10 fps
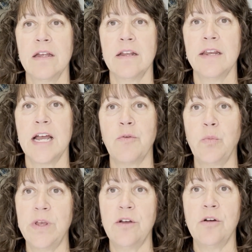Now, when
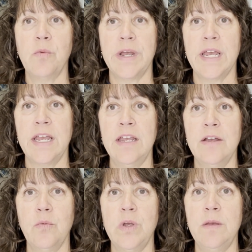we go away,
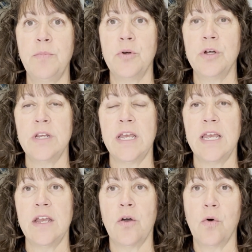we put
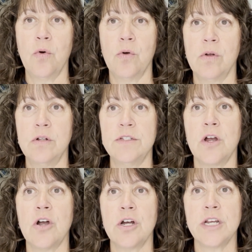a hold
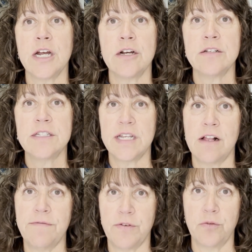on our
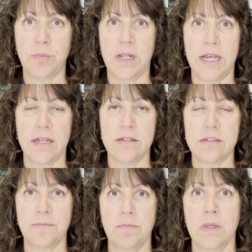cell phone
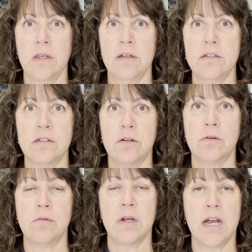plans.
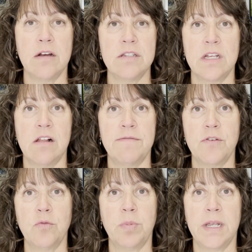So our cell
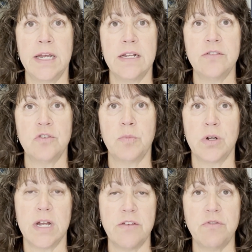phone plans are
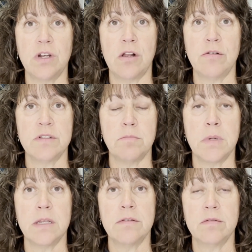about $100 a
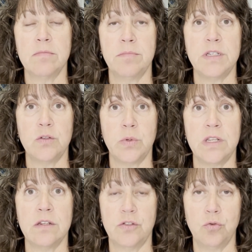month
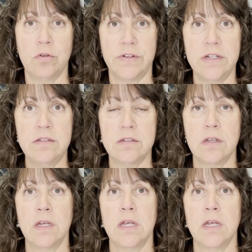between the two of us.